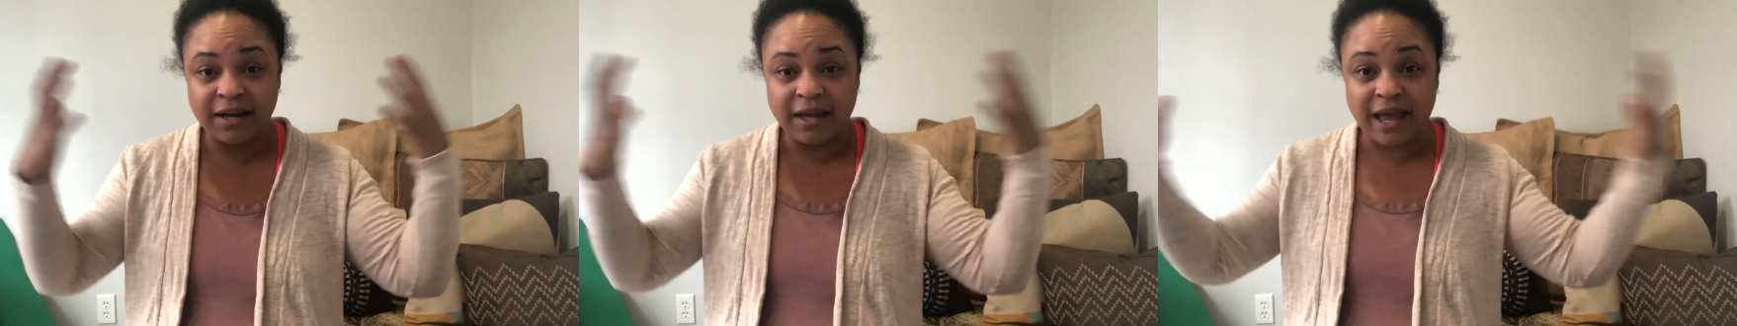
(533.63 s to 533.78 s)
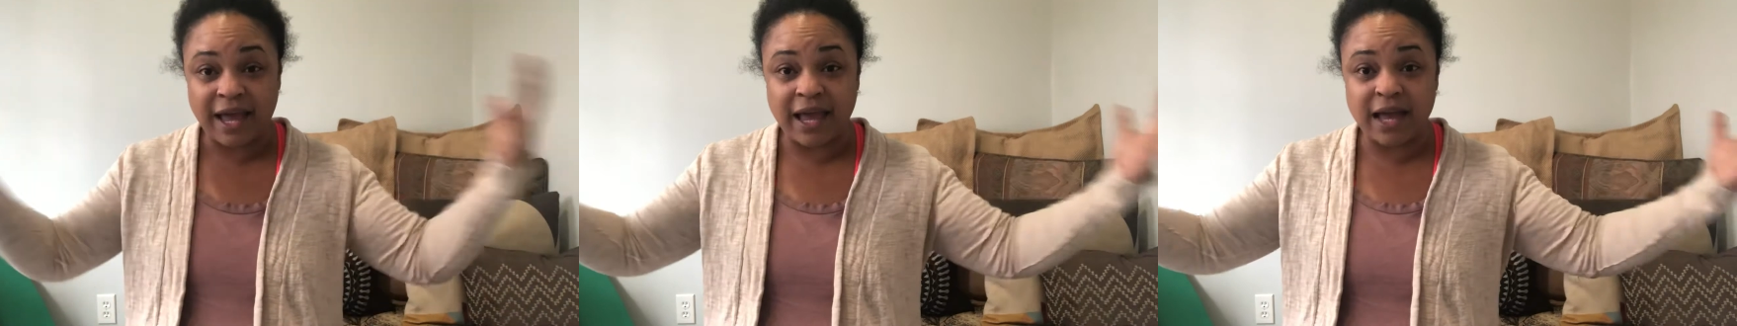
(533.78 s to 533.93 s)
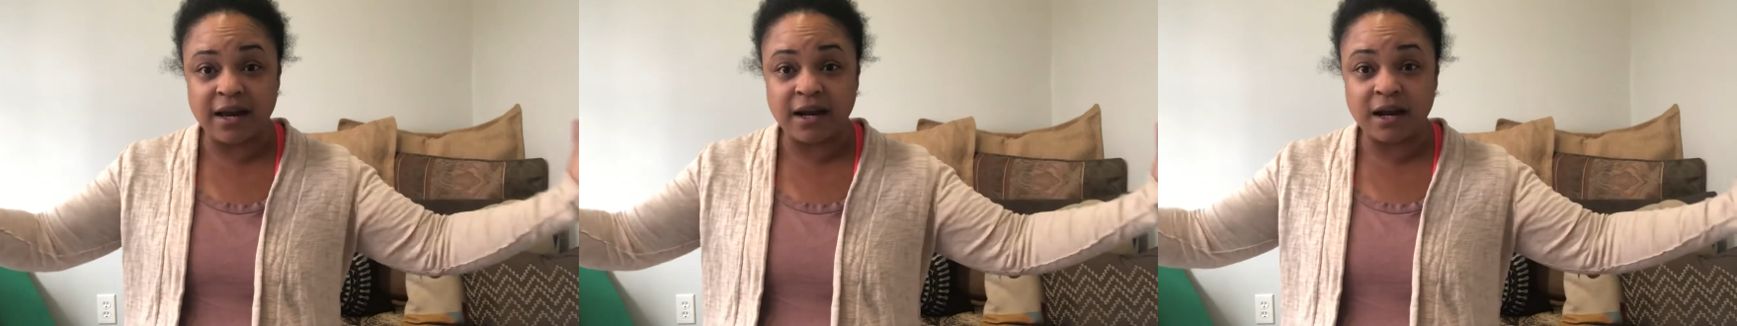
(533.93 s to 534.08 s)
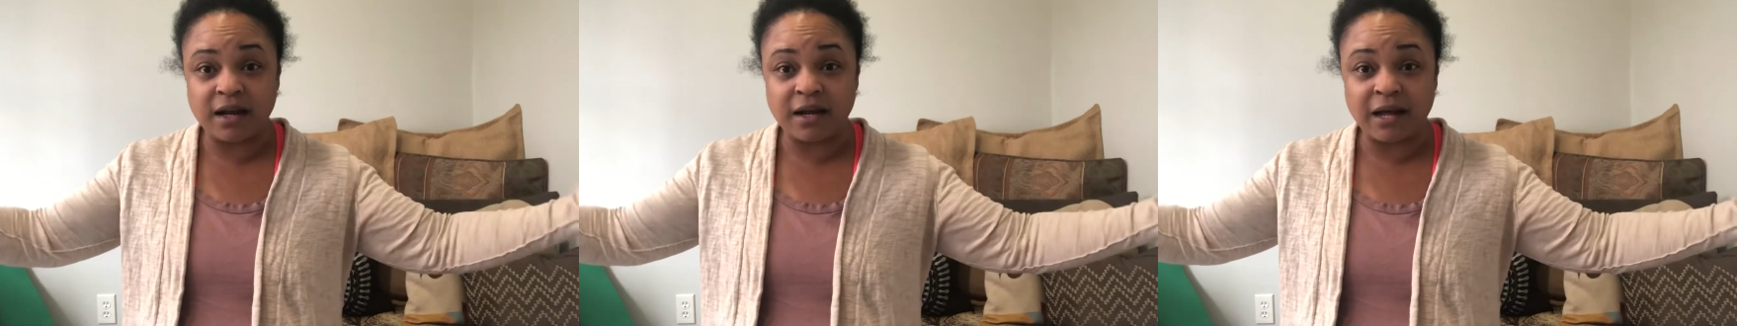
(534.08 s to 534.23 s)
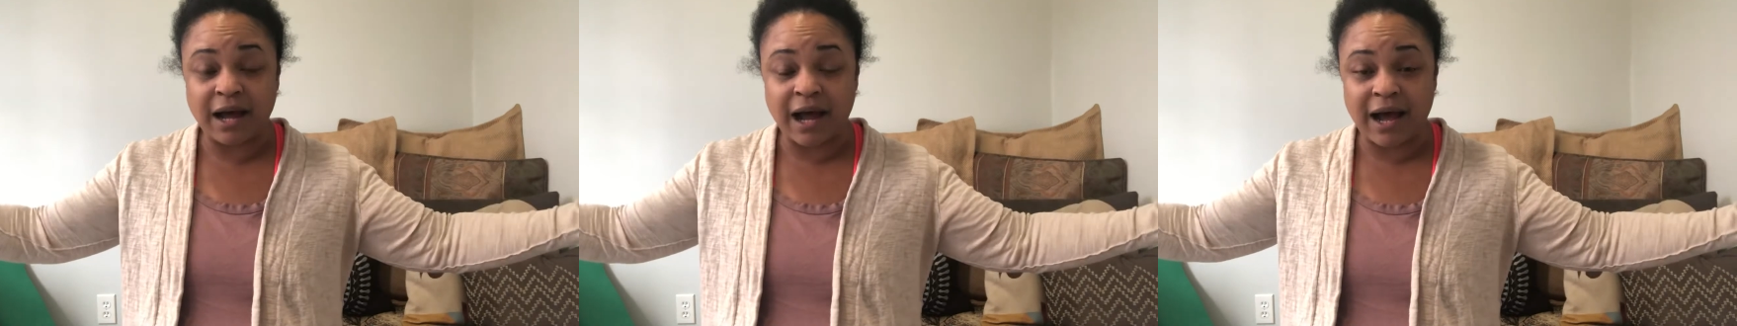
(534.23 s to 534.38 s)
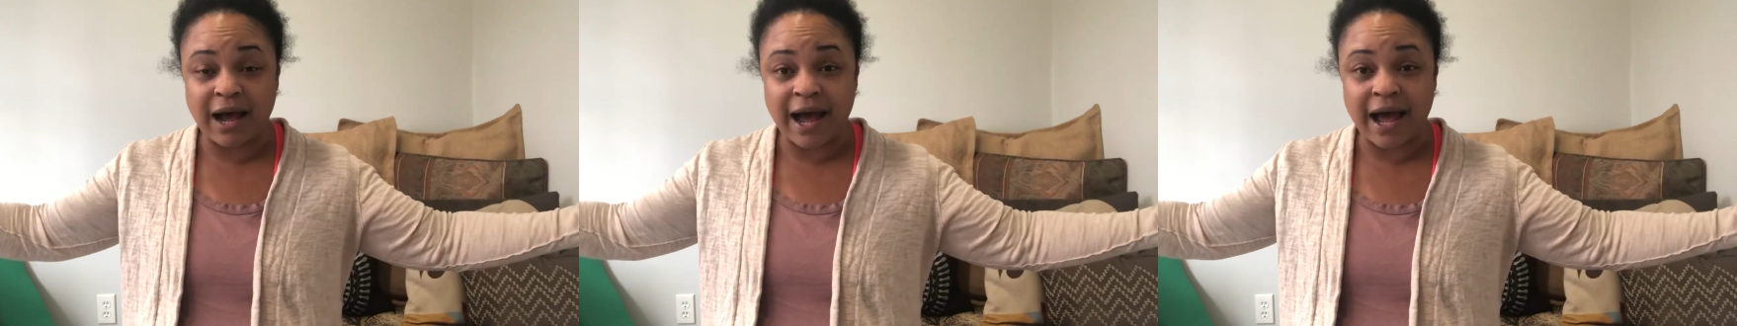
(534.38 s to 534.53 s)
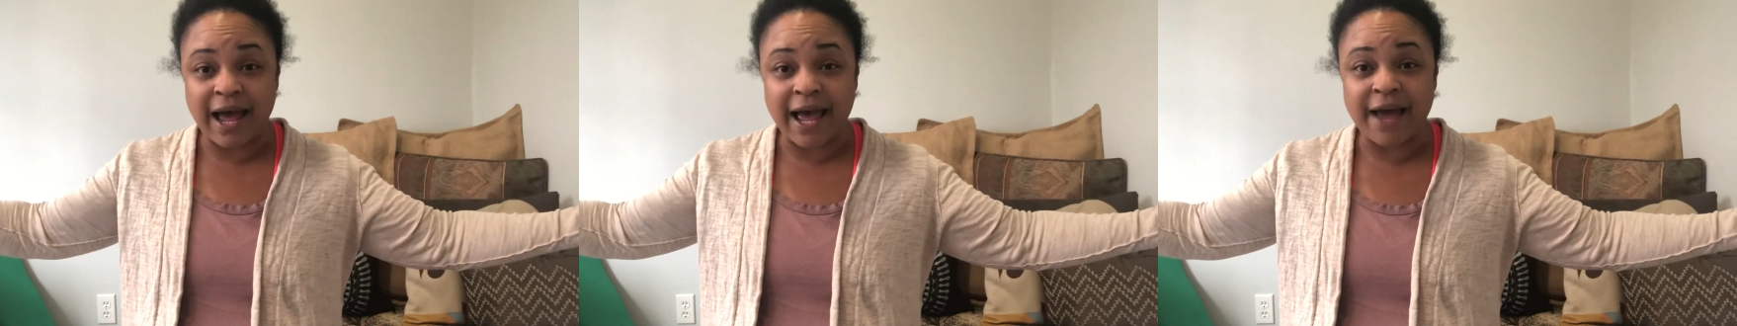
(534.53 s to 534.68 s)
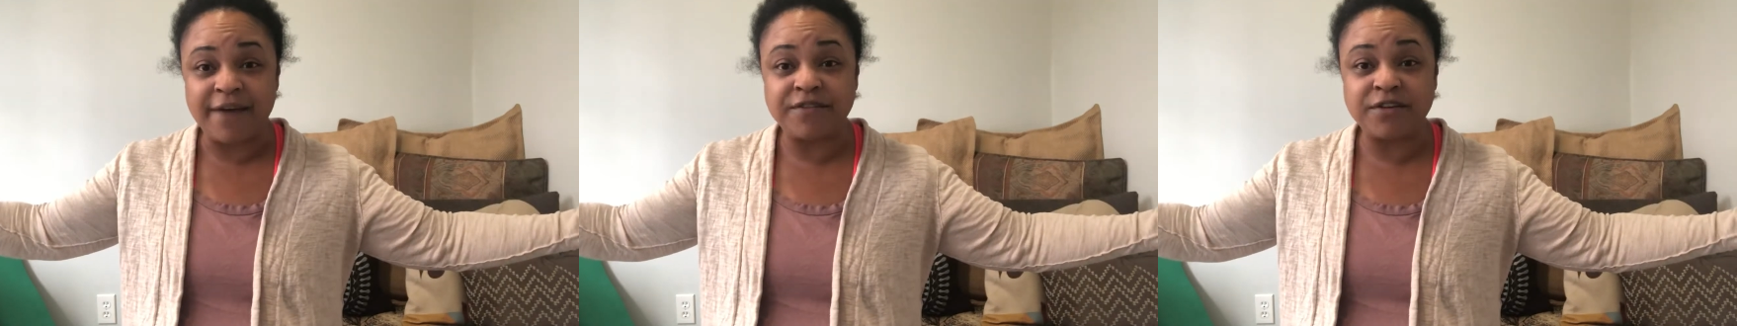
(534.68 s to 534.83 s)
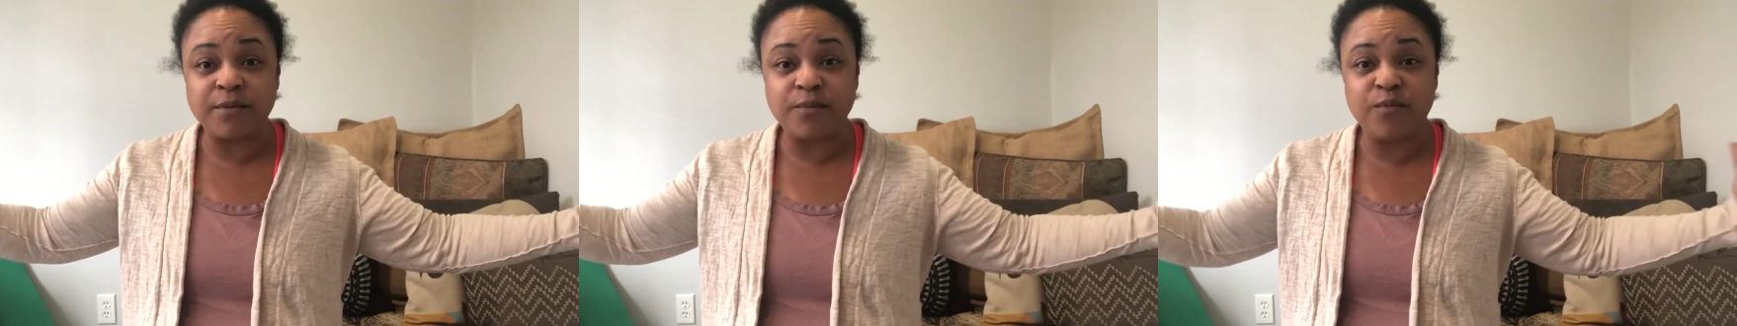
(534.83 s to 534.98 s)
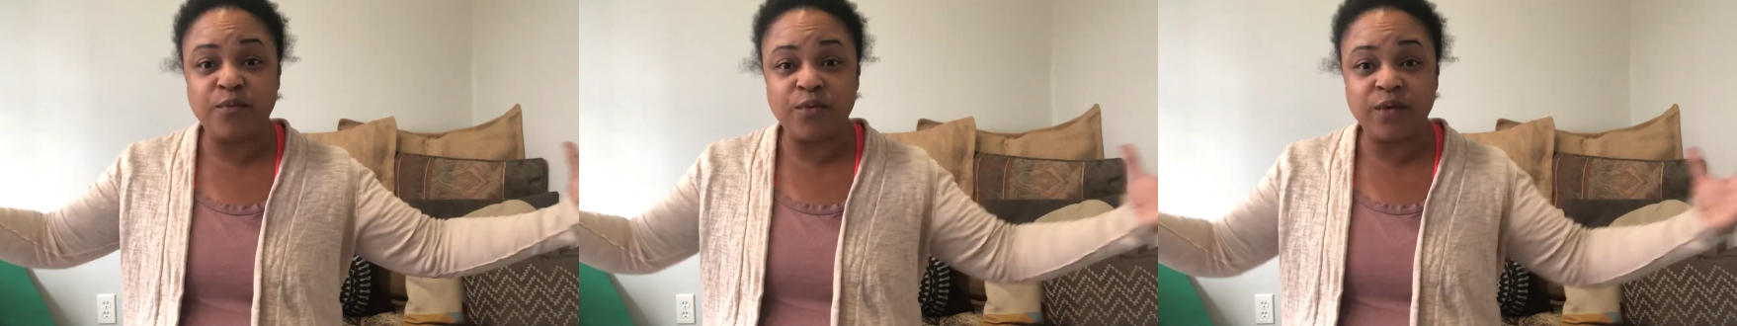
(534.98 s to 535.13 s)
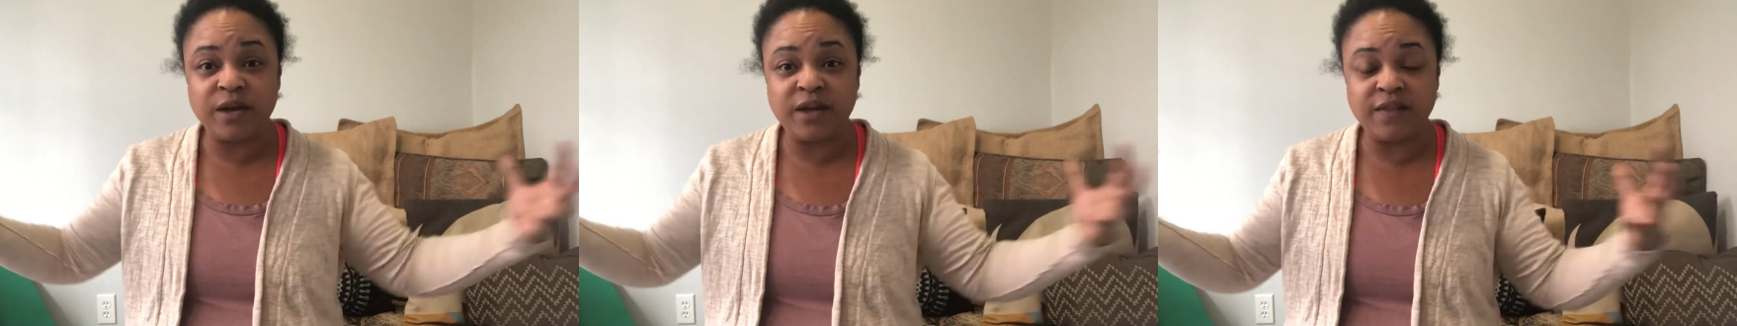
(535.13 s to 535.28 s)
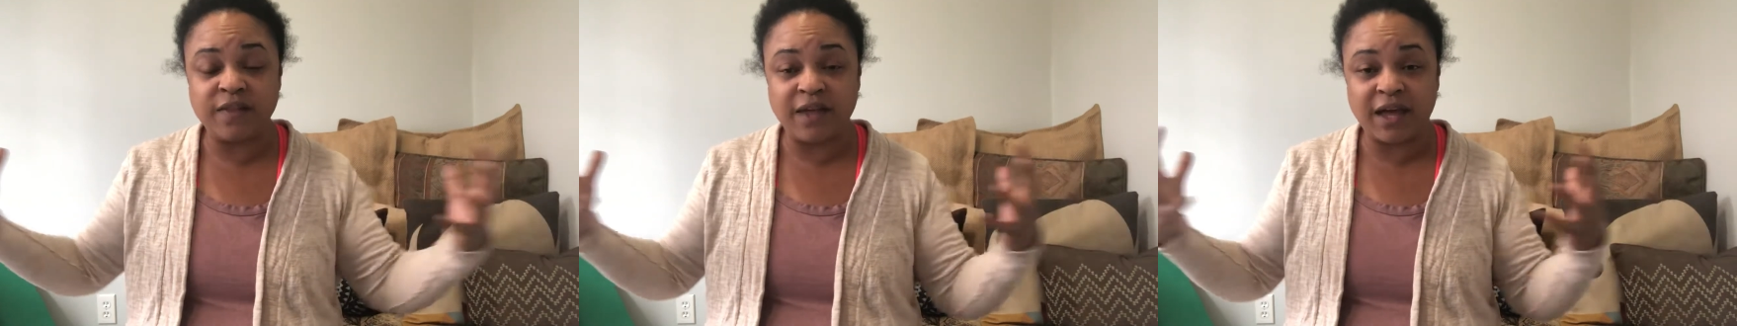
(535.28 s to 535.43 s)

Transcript: and I have to bring